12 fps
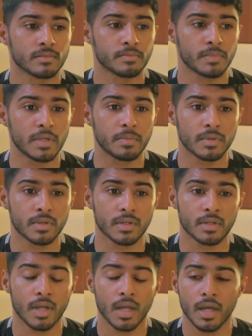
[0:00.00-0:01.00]

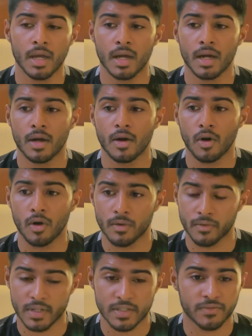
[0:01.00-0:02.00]
people
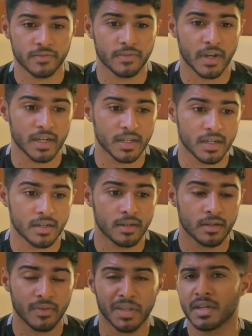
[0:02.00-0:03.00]
always find it
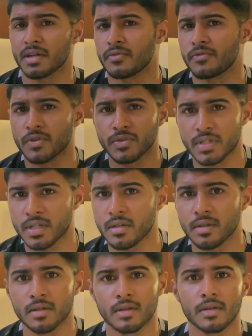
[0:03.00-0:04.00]
very confusing
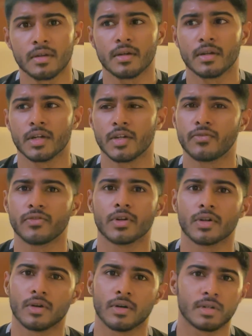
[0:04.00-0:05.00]
if
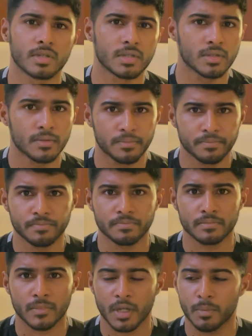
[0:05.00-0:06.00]
you're not
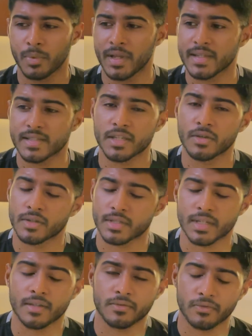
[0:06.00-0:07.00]
placing
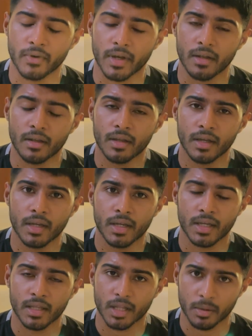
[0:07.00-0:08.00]
yourself well
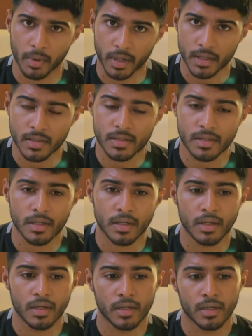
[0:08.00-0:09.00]
in their minds.
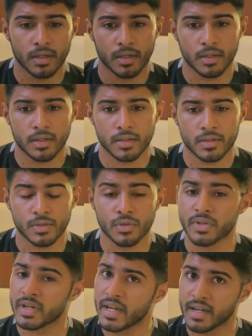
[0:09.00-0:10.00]
So
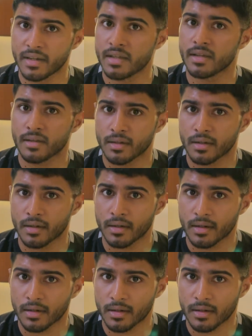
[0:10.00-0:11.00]
creating
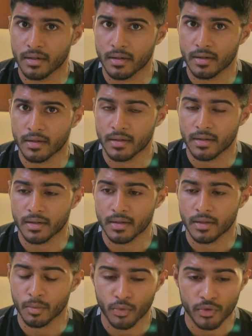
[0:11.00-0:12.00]

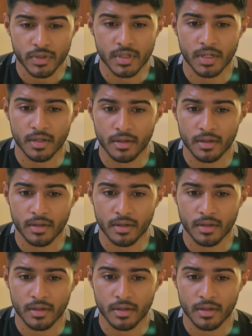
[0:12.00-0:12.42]
the most